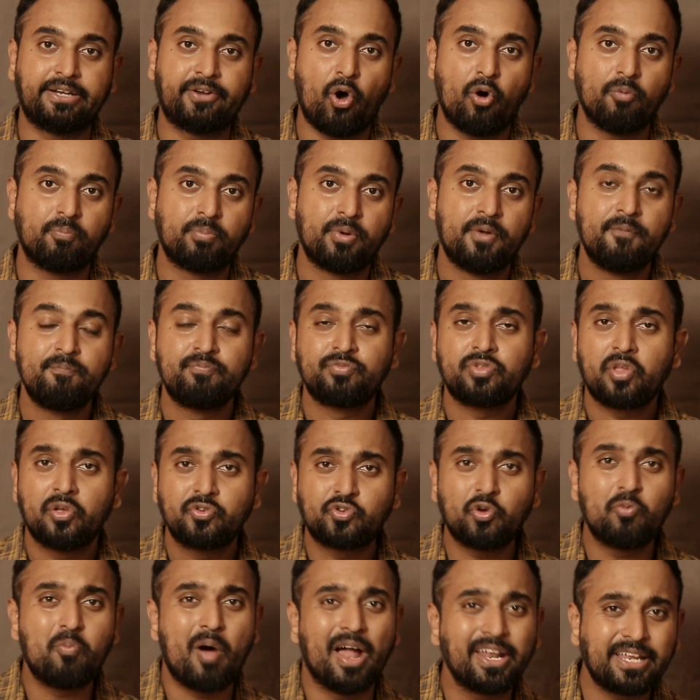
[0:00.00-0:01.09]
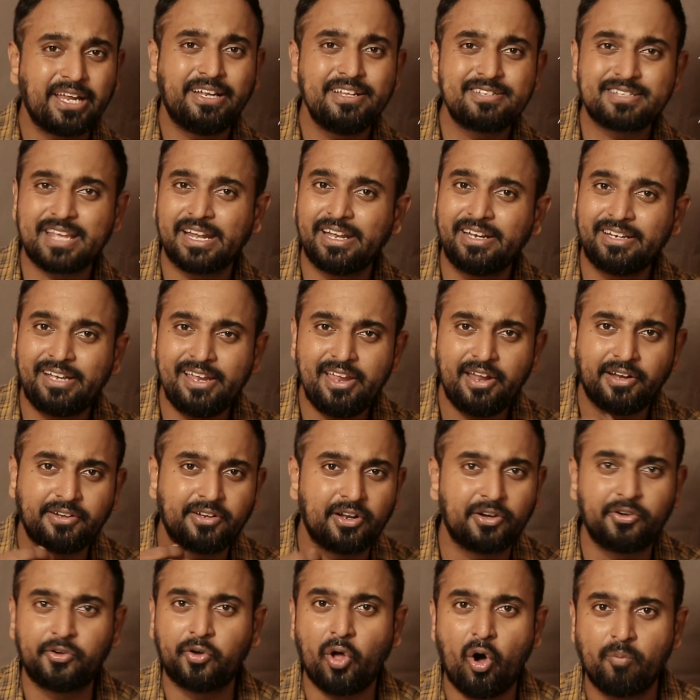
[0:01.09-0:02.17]
top. So market is currently at
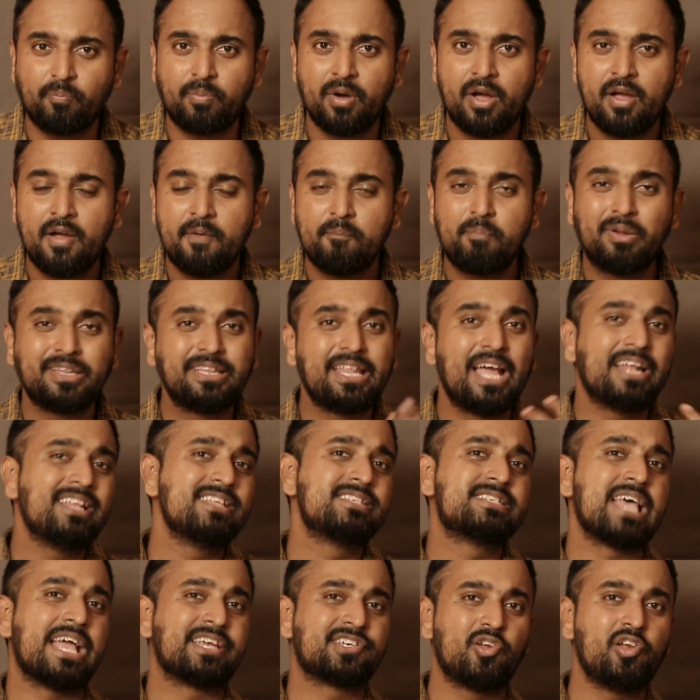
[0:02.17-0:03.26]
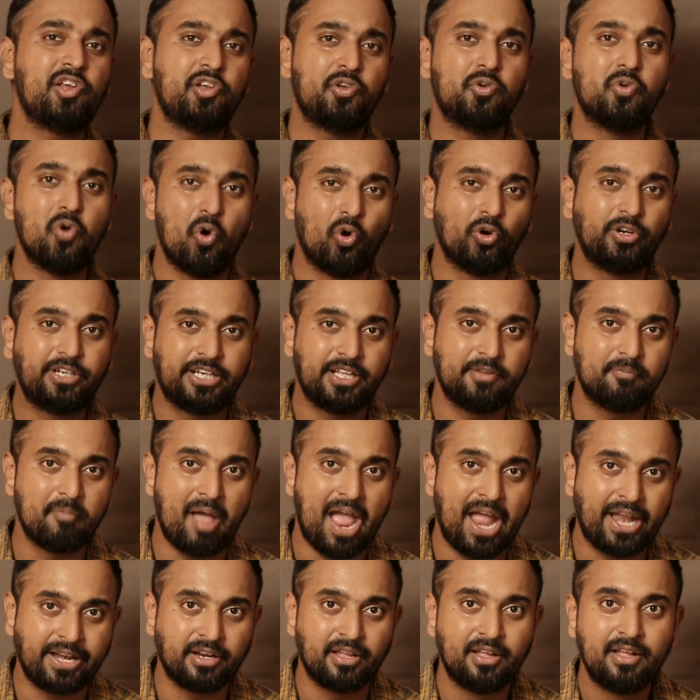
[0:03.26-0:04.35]
the top, but there is actually no
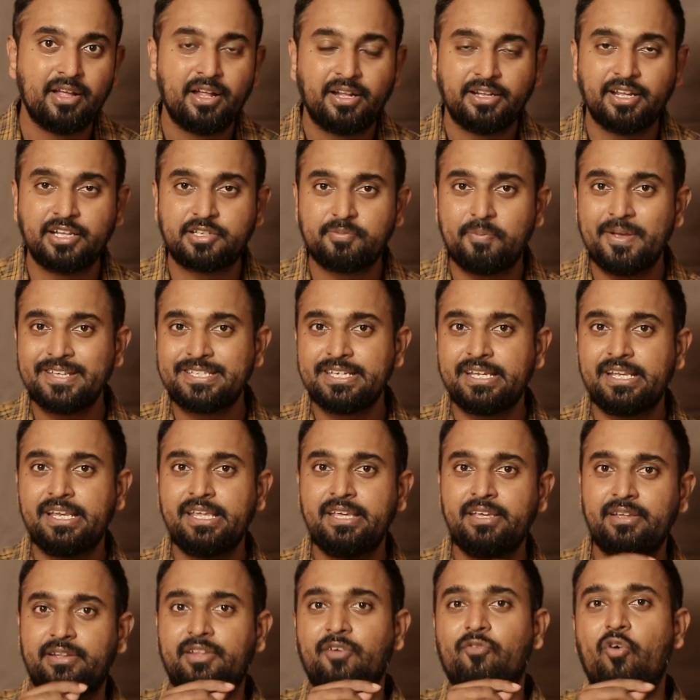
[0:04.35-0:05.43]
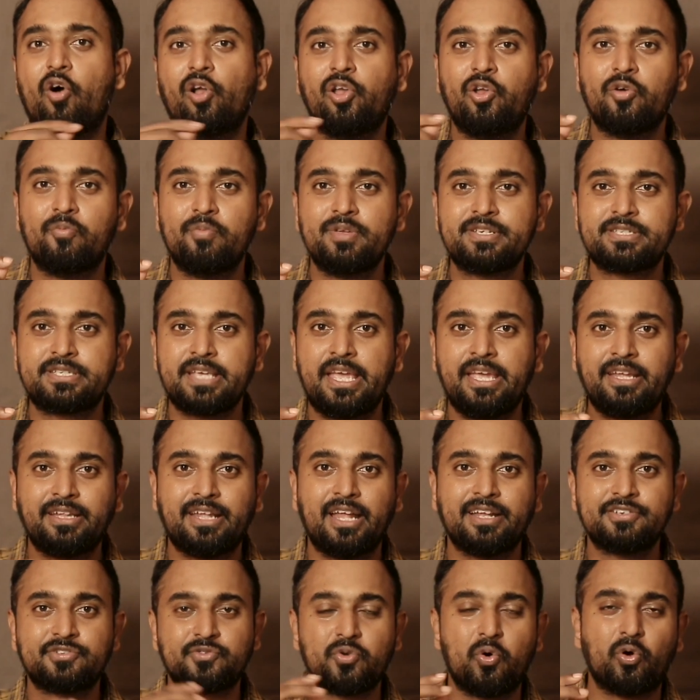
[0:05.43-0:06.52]
demand. That's basically the volume is saying there
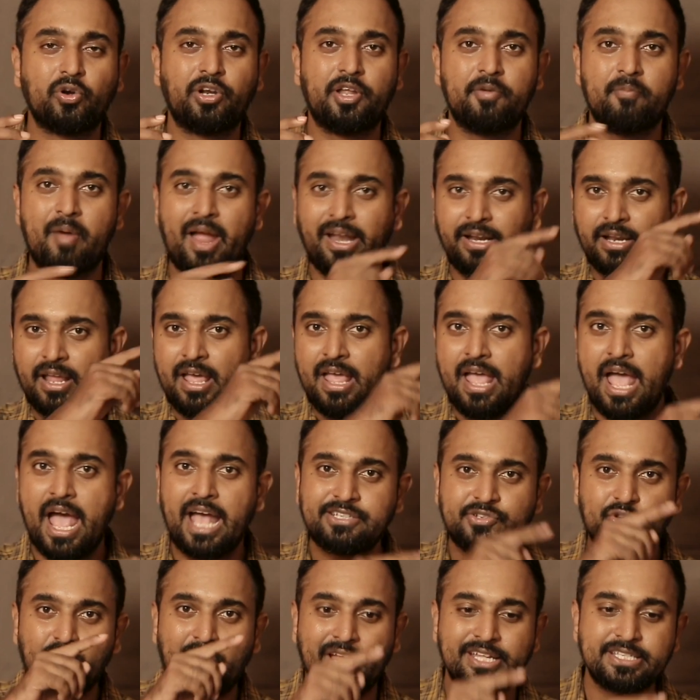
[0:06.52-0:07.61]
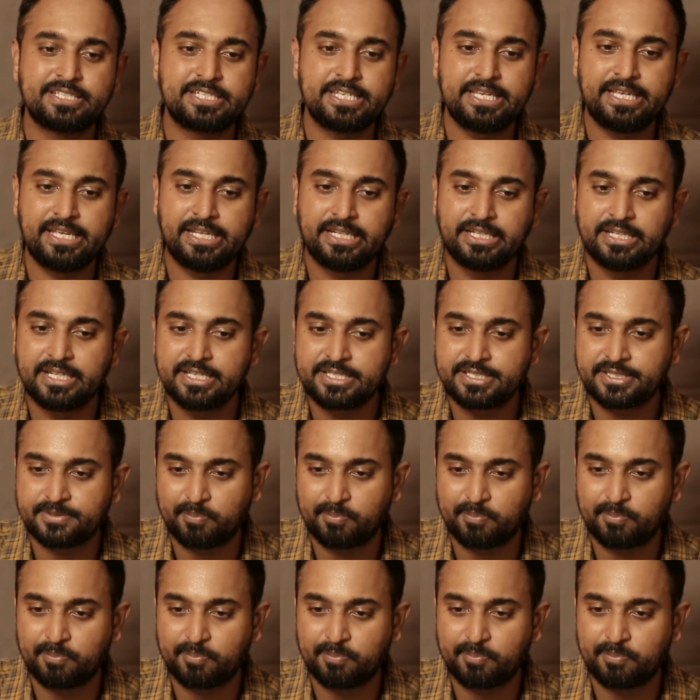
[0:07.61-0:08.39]
is no demand, as you can see in this